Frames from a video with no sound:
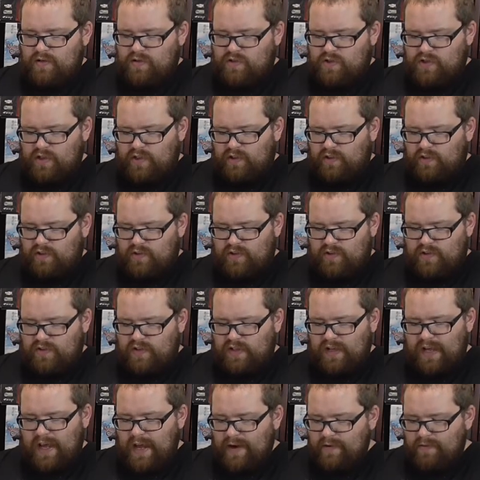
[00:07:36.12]
Just
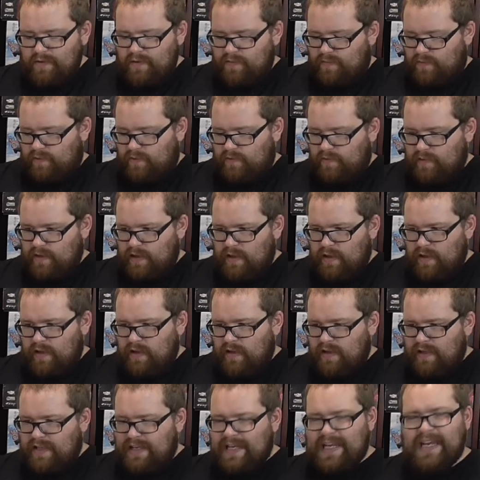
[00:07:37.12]
terrible.
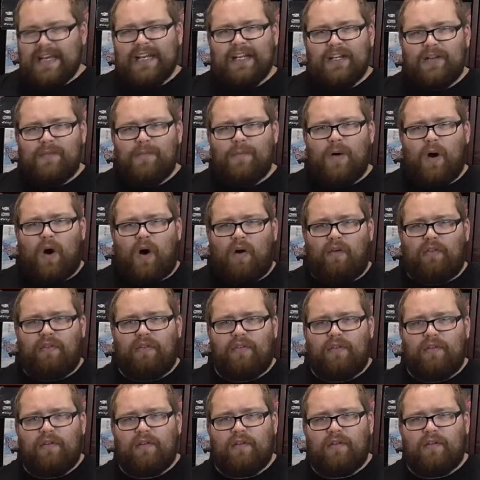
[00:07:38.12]
Killer
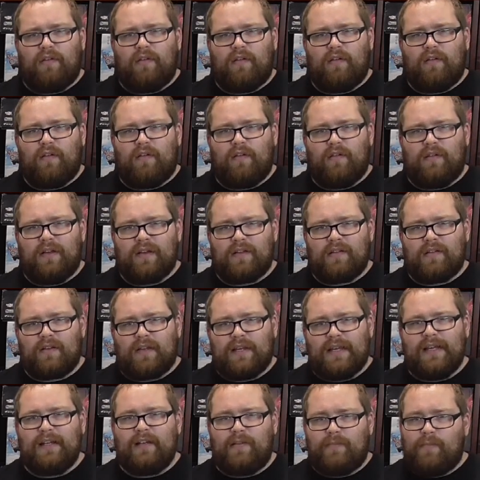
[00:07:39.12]
Moth. Now,
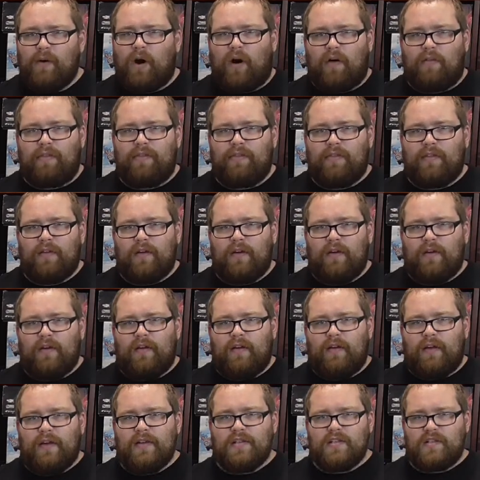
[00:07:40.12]
Killer Moth
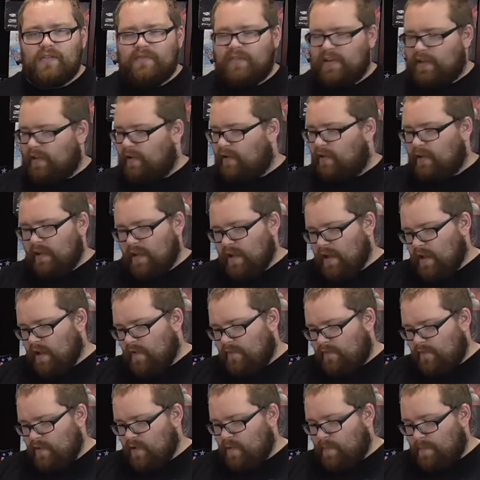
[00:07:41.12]
is a villain.
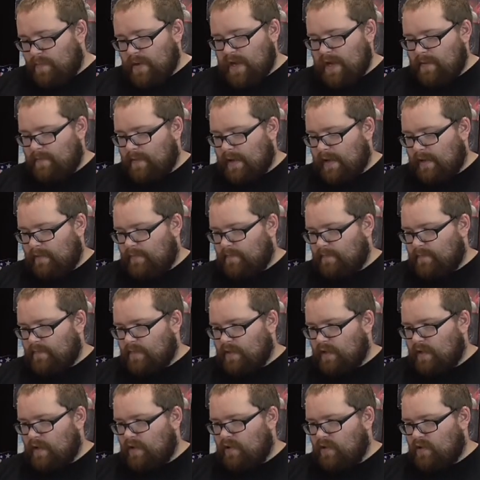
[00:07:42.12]
If you're Batman
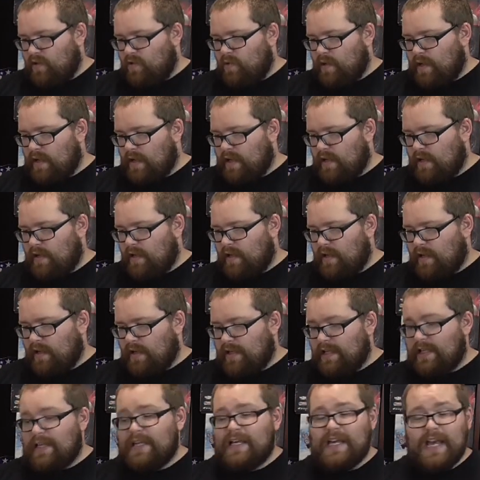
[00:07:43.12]
and you hear
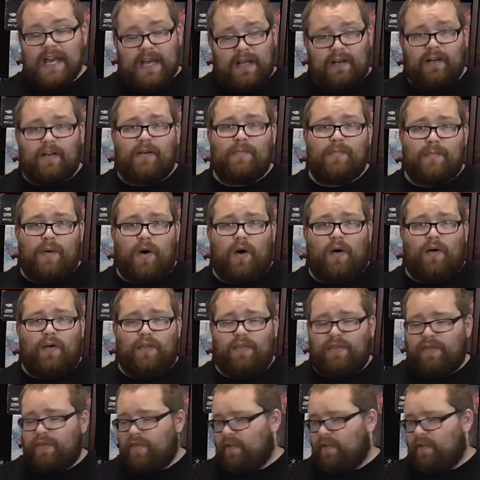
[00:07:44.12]
Killer Moth,